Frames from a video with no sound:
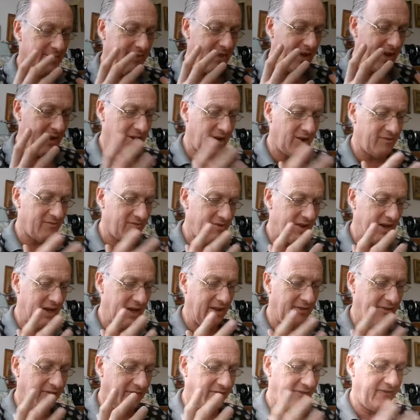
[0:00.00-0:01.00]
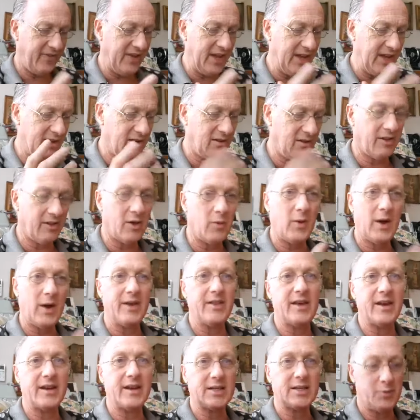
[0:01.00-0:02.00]
really feel the way
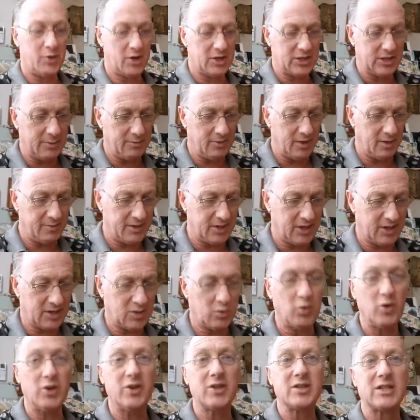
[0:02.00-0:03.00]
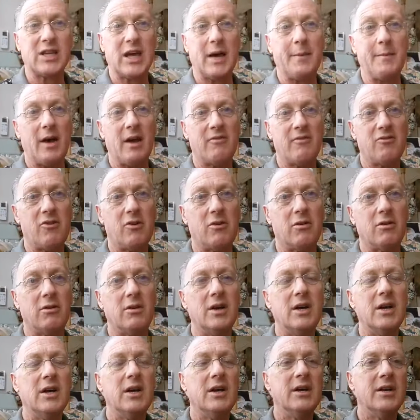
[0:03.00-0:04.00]
they express. Sometimes just words come out wrong.
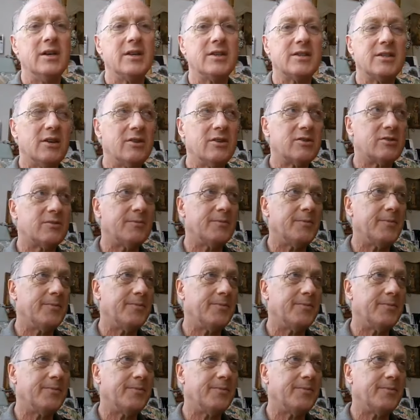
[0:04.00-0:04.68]
So